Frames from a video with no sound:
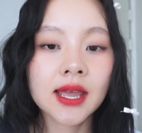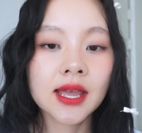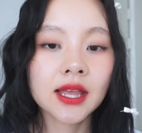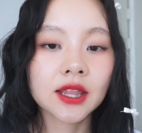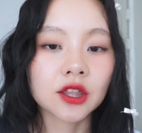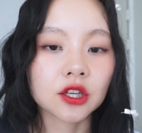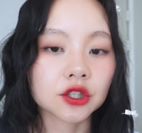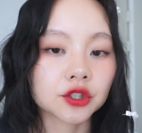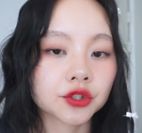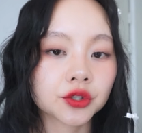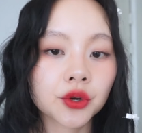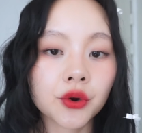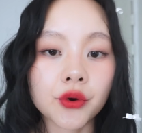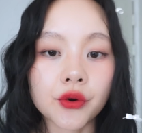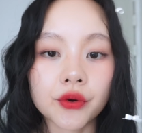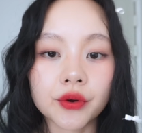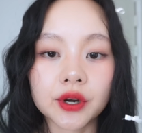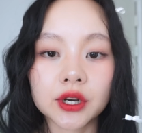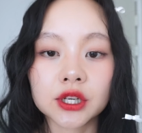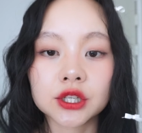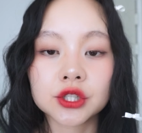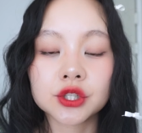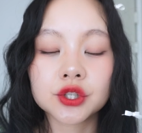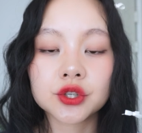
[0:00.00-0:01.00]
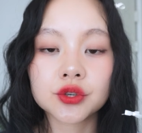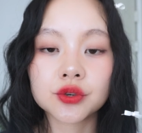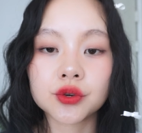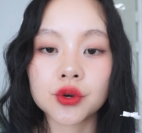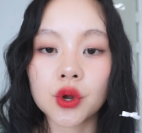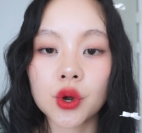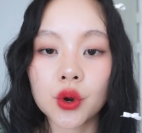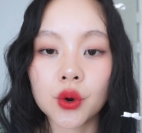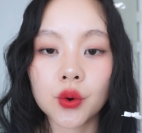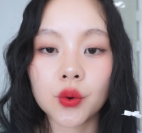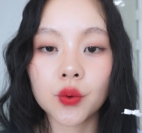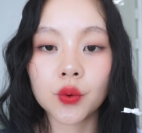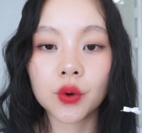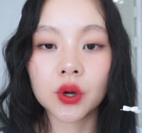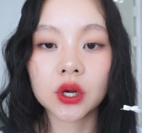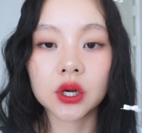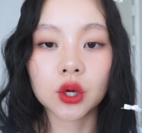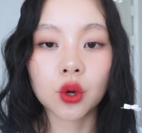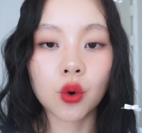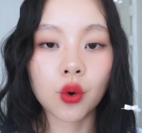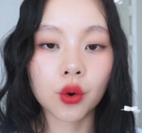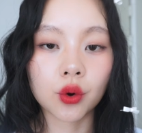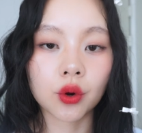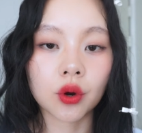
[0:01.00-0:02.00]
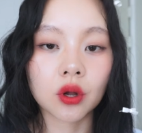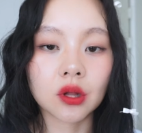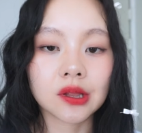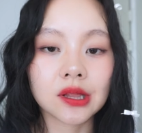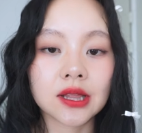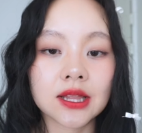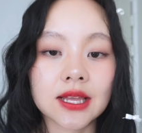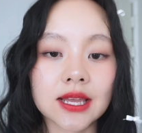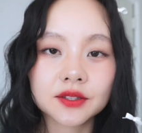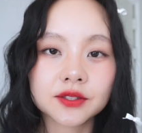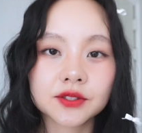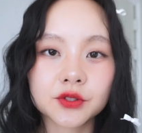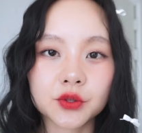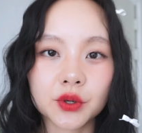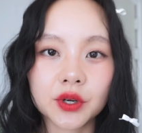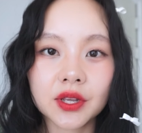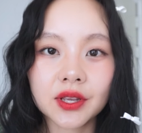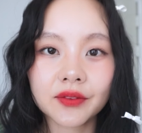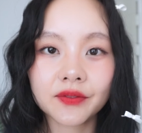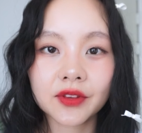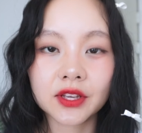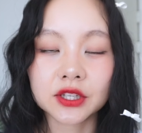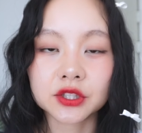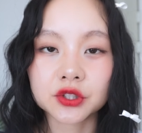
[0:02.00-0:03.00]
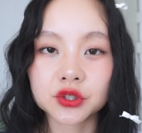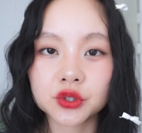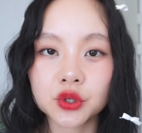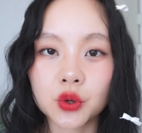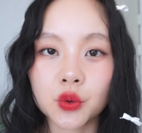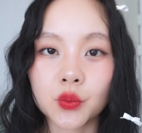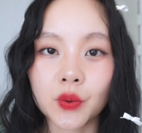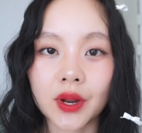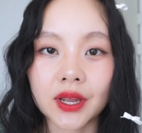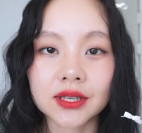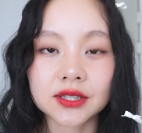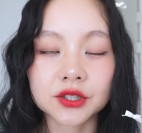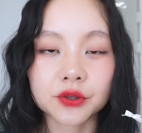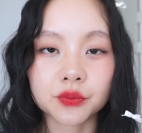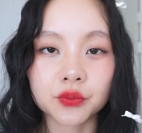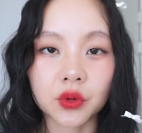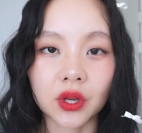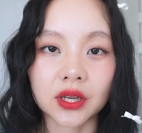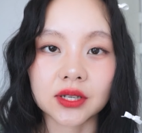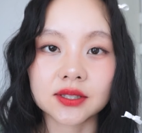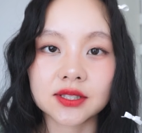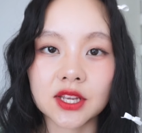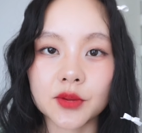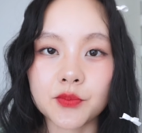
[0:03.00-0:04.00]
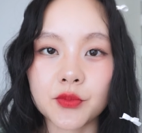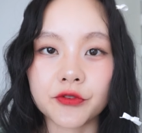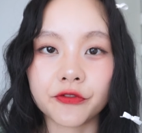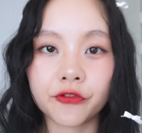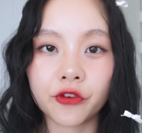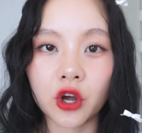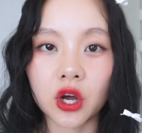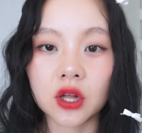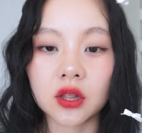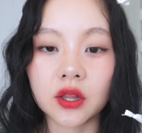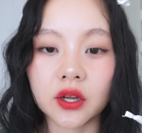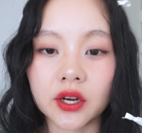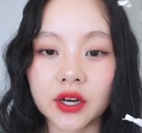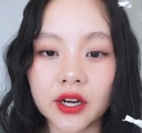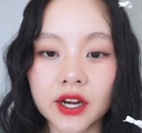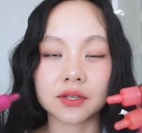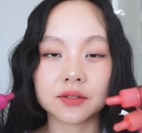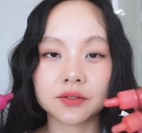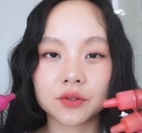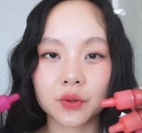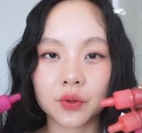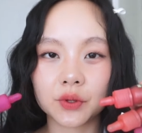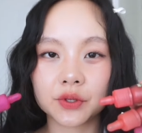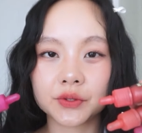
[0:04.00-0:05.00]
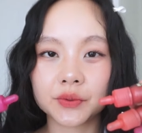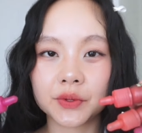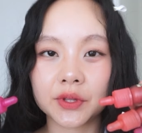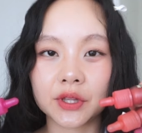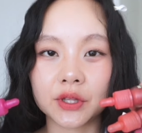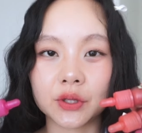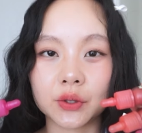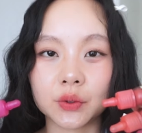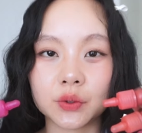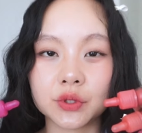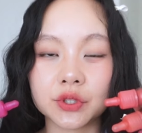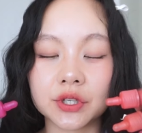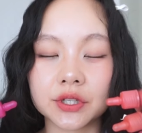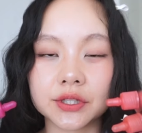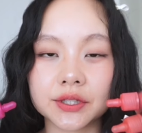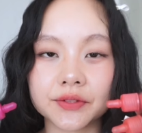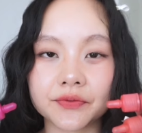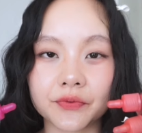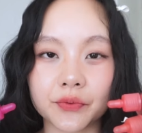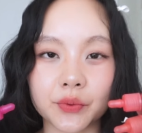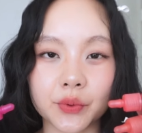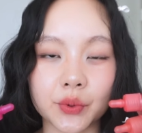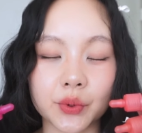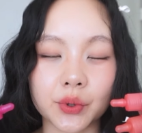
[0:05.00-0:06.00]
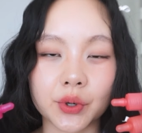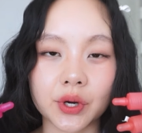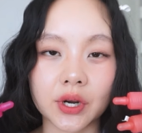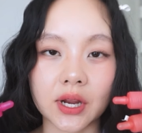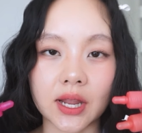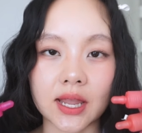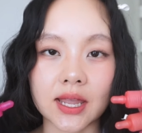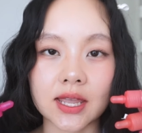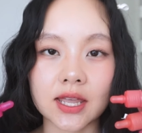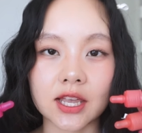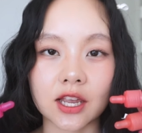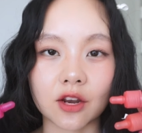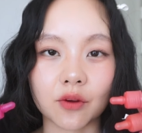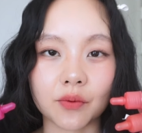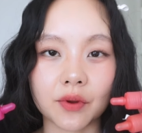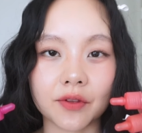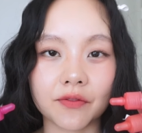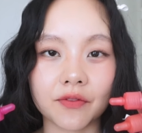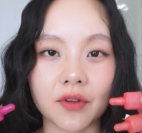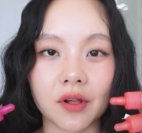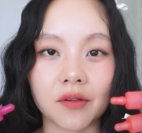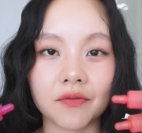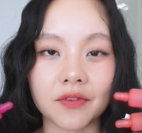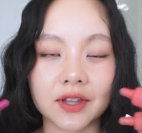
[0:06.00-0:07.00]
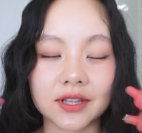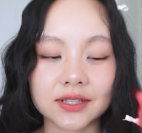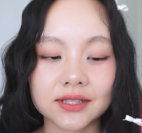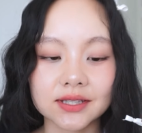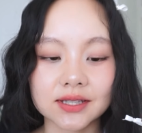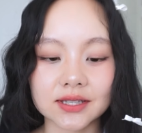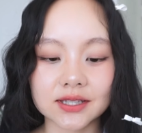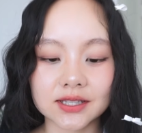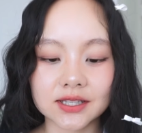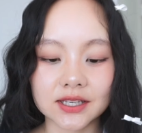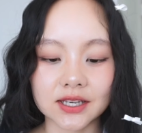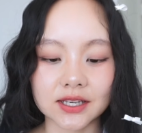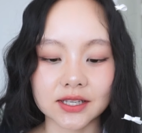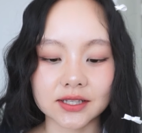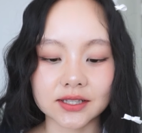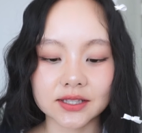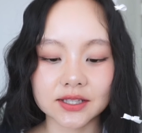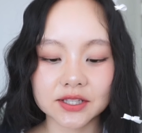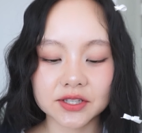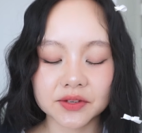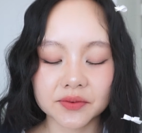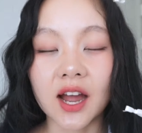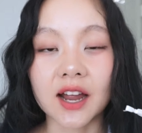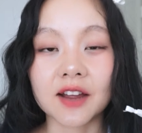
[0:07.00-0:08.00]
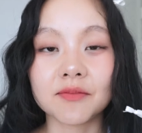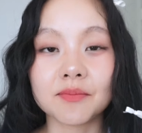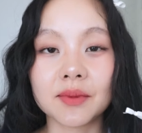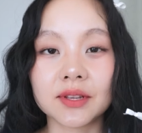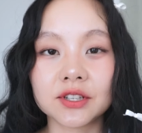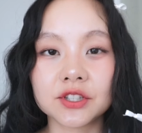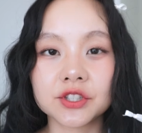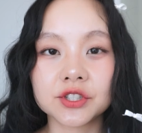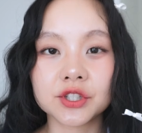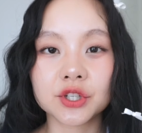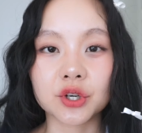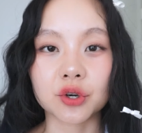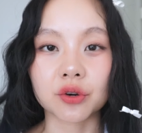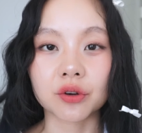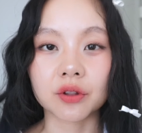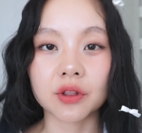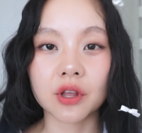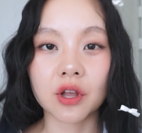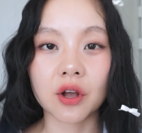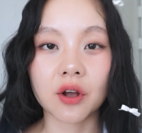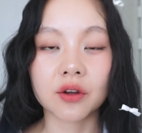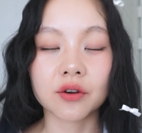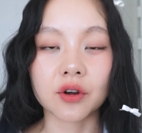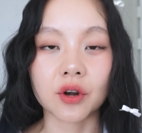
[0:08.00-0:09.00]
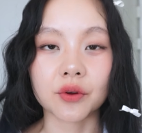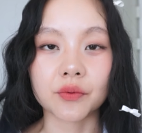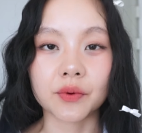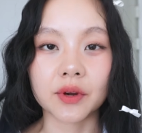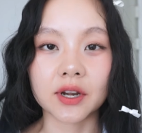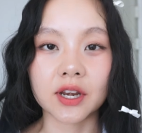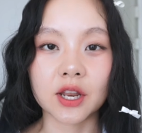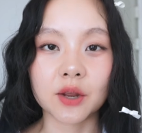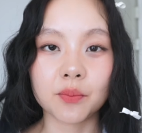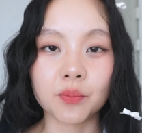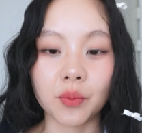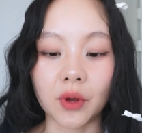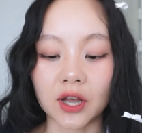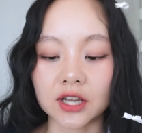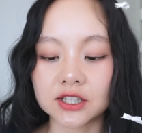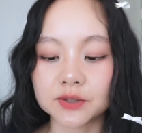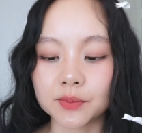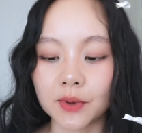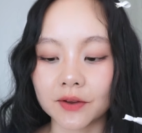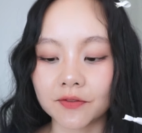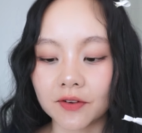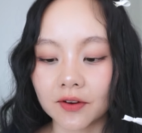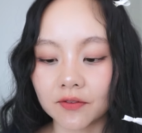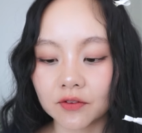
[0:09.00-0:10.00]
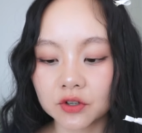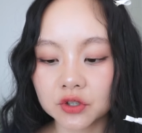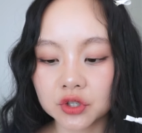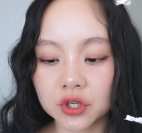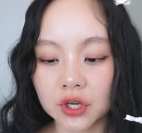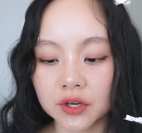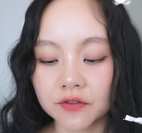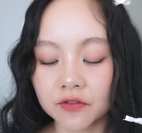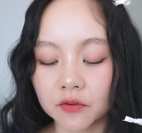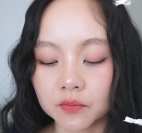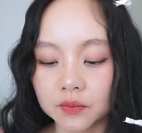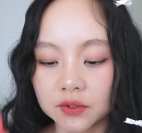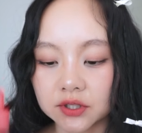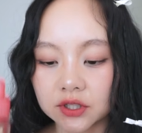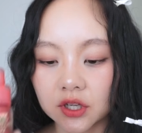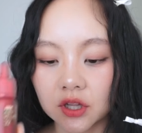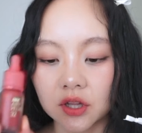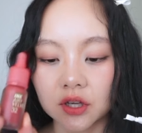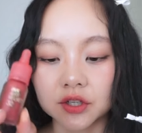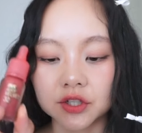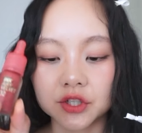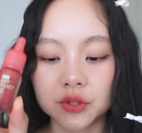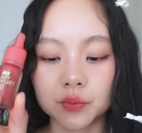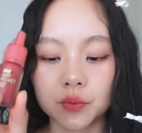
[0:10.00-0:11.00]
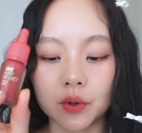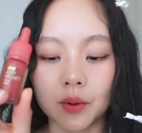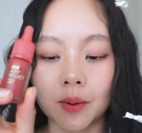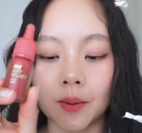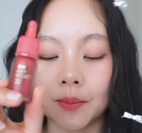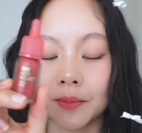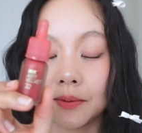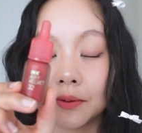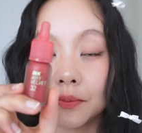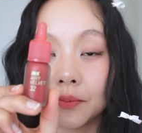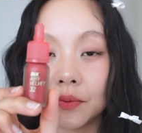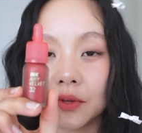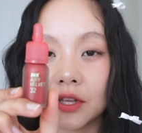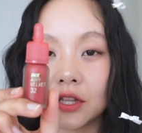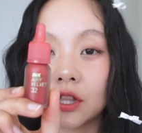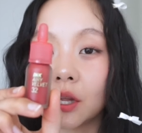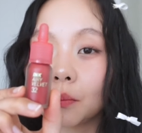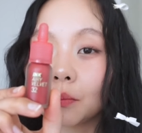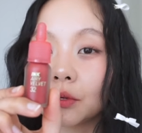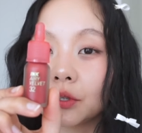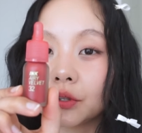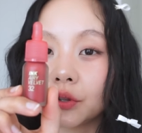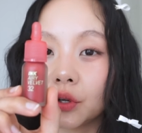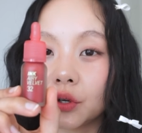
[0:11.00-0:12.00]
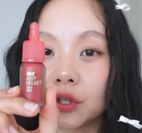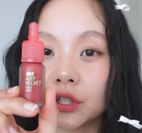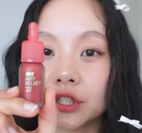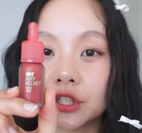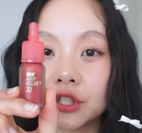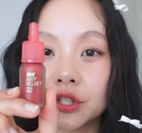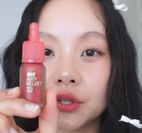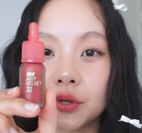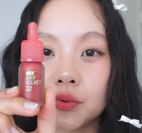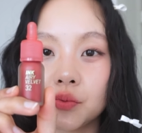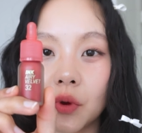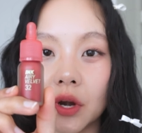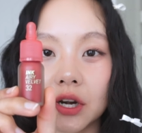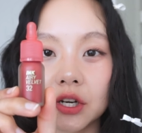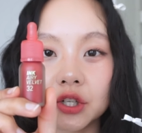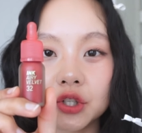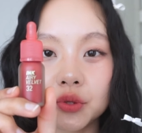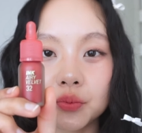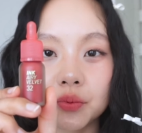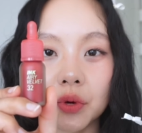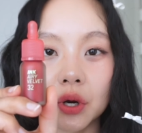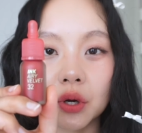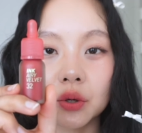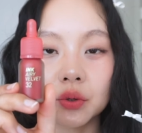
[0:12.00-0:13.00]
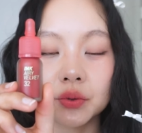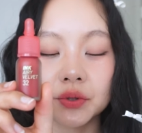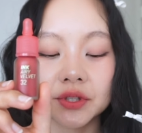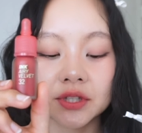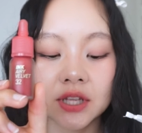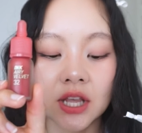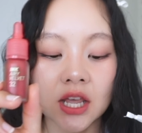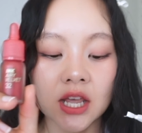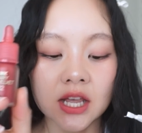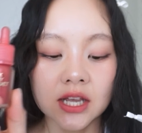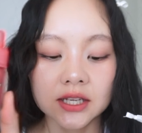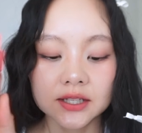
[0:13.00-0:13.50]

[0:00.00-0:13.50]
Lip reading: There's no orange, no coral. It's sort of giving a Snow White or red type of color. So those were the new shades for Ink Airy Velvet Tint. I mentioned it early on already, but my favorite shade from this collection would probably be number 32 Reddish Rose.